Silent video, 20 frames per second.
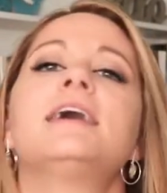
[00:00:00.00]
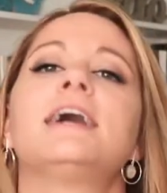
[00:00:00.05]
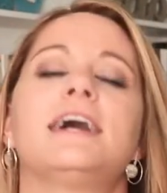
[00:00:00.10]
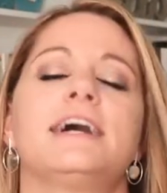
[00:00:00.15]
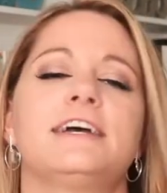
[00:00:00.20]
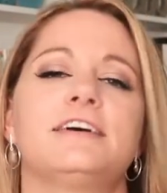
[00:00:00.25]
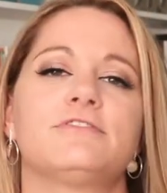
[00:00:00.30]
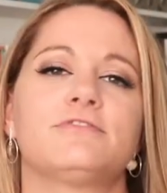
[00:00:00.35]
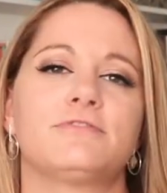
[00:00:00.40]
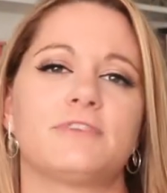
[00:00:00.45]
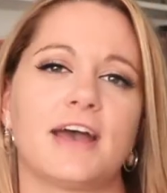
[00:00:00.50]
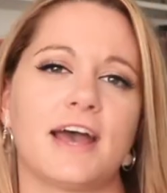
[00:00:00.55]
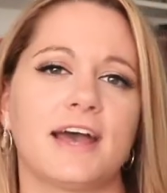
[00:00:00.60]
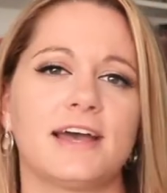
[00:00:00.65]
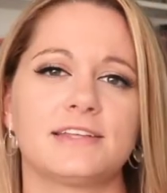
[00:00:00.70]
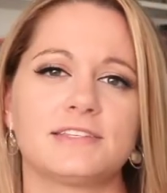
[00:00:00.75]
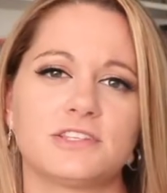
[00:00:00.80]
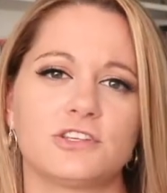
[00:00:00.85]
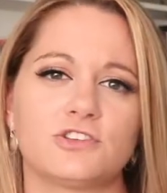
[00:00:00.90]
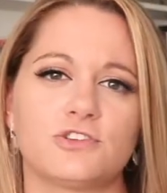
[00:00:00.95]
I have
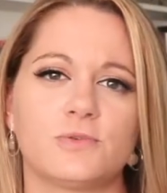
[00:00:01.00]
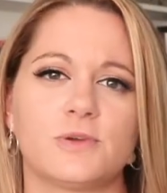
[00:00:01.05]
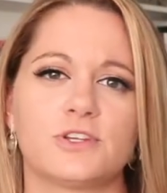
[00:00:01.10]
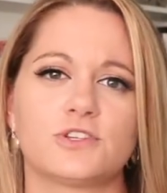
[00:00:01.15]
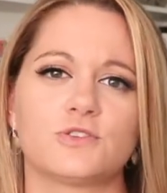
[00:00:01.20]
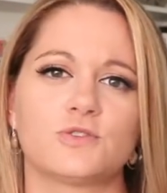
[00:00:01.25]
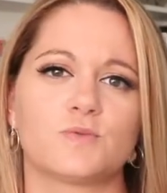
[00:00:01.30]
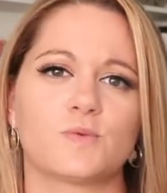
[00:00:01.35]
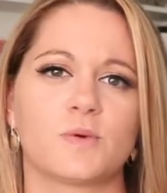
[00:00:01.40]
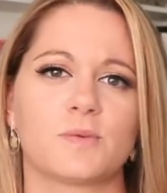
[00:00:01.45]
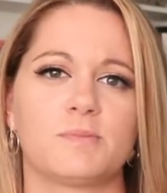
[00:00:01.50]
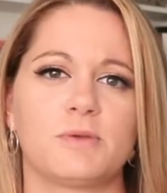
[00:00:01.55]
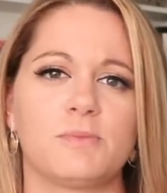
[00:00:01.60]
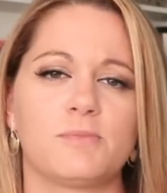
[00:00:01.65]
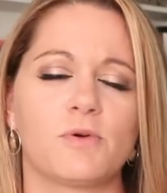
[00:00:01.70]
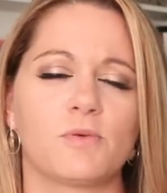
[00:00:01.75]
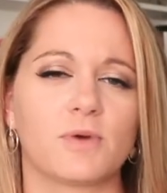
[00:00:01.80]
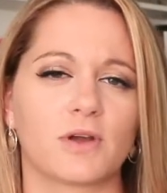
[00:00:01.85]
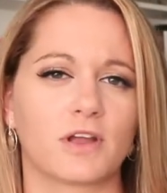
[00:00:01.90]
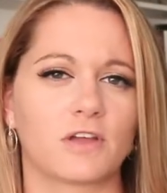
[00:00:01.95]
had situations where
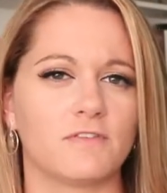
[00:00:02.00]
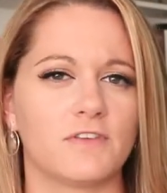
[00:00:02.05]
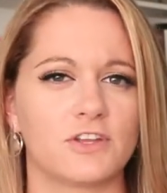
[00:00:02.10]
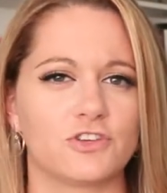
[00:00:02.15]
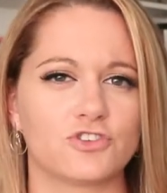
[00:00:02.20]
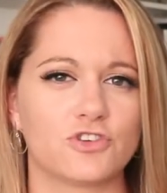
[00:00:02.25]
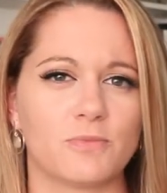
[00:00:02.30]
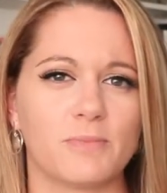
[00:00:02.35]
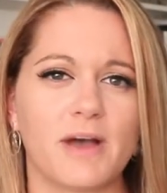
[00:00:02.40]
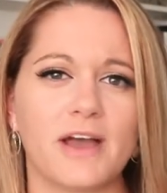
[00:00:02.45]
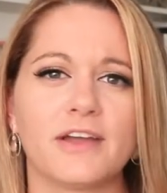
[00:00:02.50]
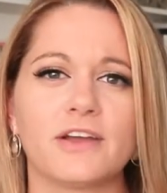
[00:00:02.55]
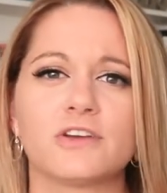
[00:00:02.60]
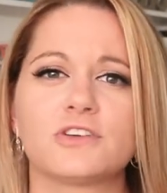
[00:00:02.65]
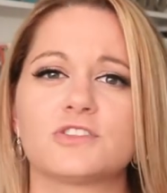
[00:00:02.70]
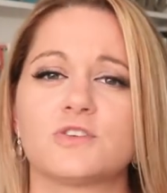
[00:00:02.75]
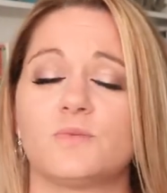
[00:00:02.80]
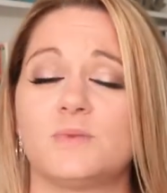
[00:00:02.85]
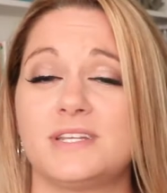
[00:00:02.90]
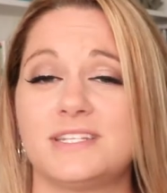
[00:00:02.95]
people were conventional
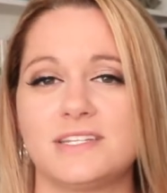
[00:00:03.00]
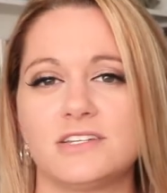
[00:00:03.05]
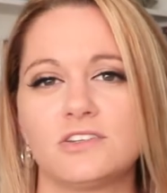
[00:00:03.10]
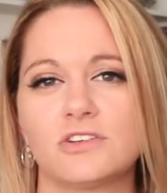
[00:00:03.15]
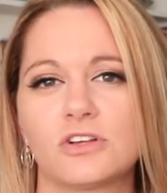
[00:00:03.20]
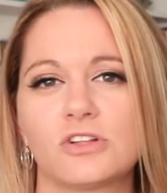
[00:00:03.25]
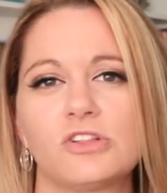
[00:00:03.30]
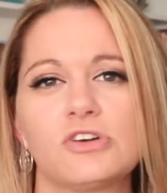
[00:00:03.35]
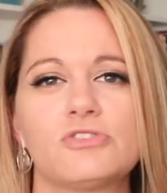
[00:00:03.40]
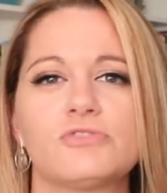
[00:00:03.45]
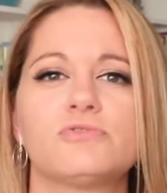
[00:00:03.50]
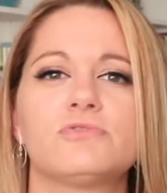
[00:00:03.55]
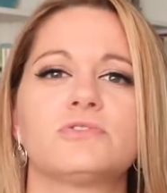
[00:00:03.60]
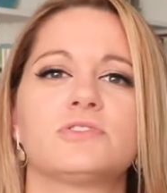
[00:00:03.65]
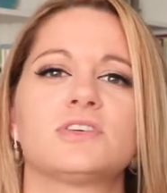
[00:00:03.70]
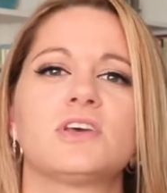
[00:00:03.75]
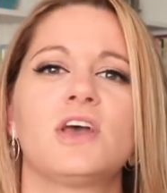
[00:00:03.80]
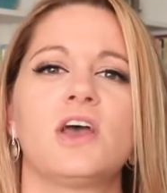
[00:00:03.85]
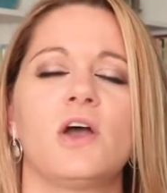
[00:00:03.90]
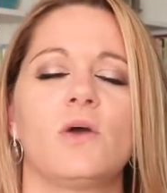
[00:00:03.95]
buyers and we didn't close.